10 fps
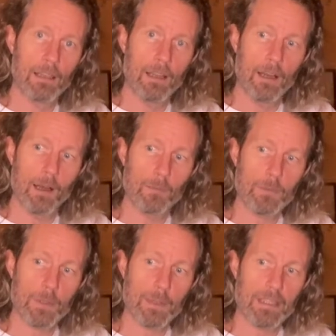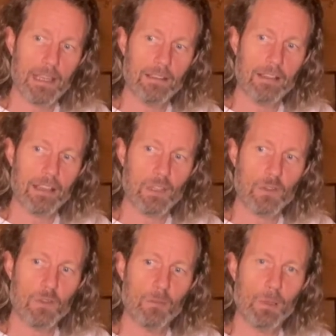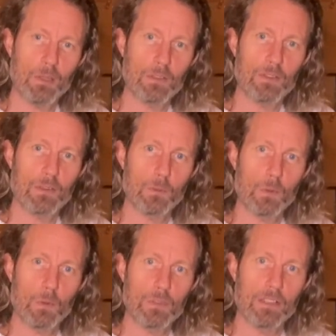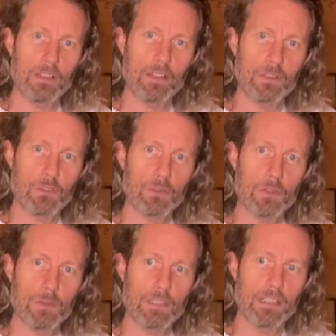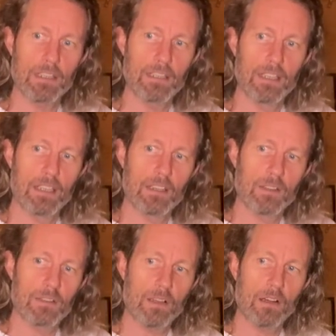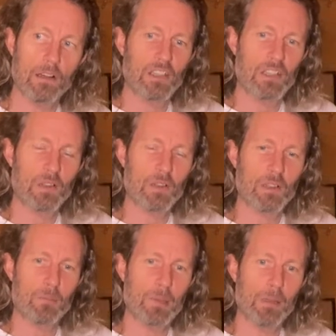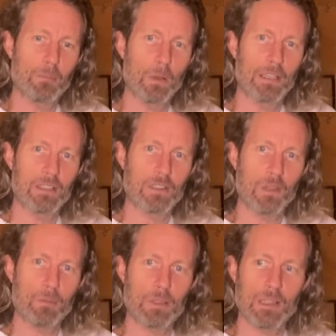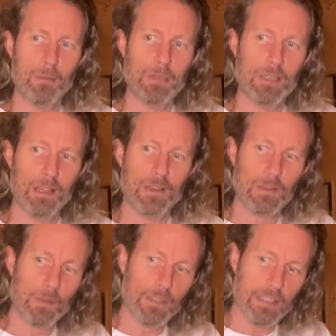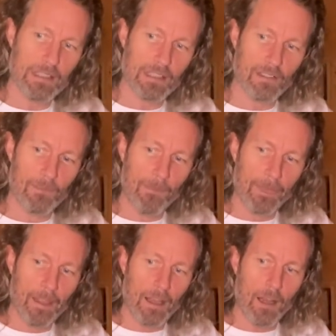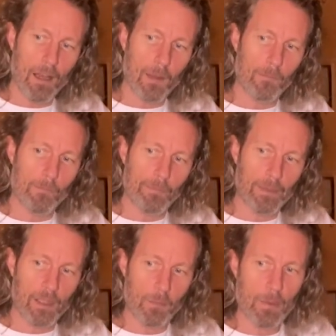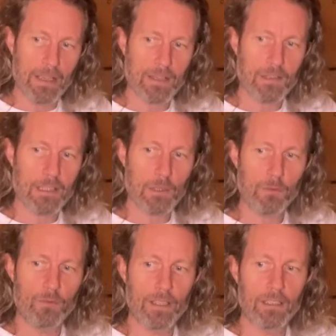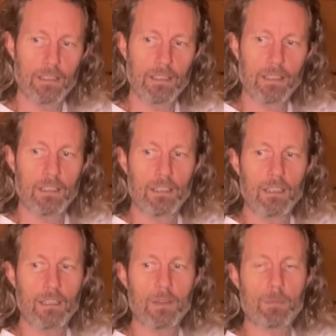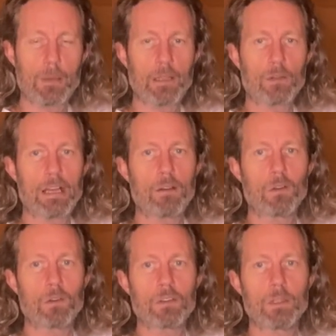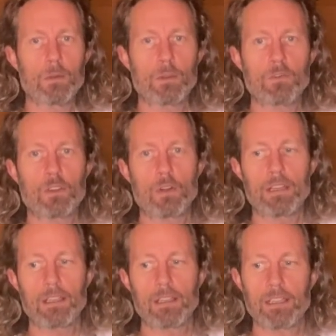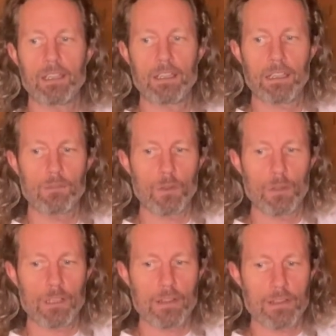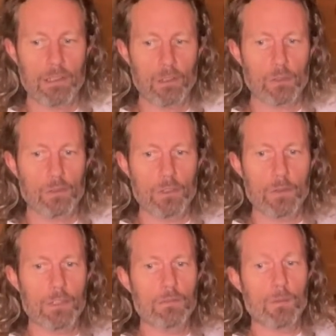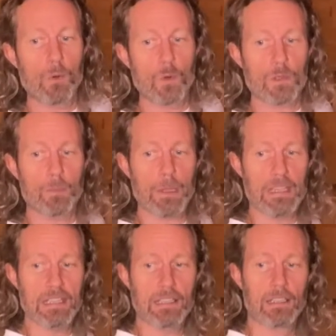So again, that contributes towards a nice cruisy style. You're not going to be pulling super snappy turns on this, but that single fin, depending on how long you've got it, give you a nice little cruise, give you more speed,